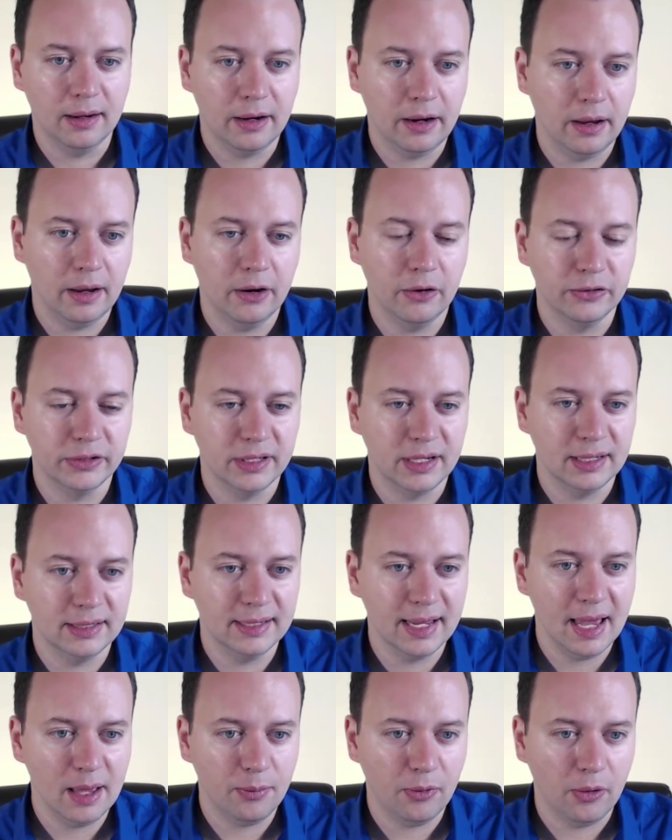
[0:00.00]
Here's an
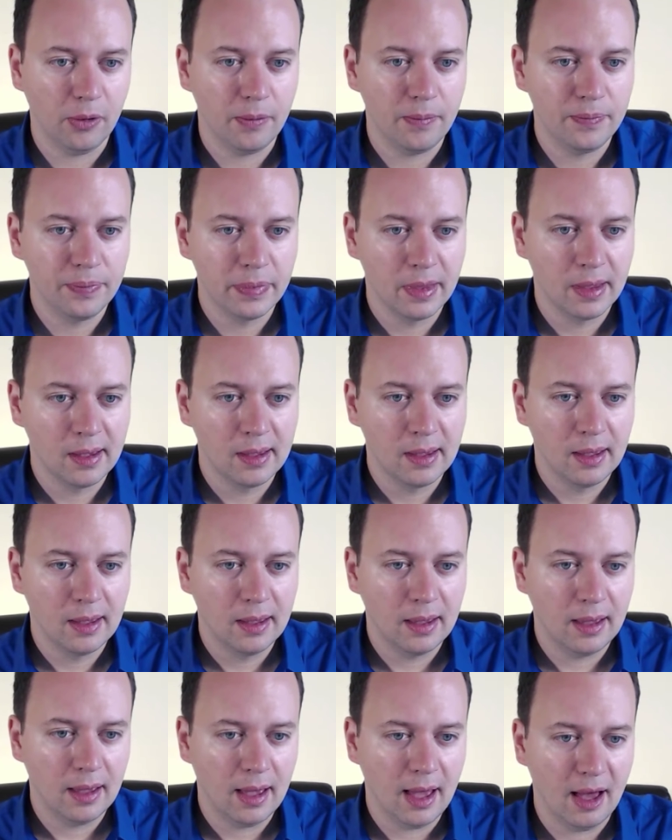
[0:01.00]
example.
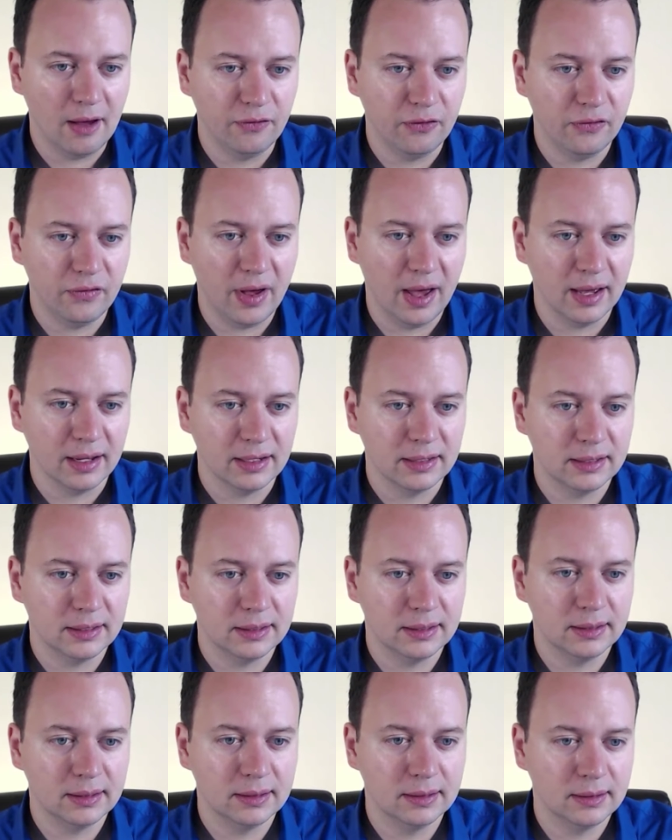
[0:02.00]
F of x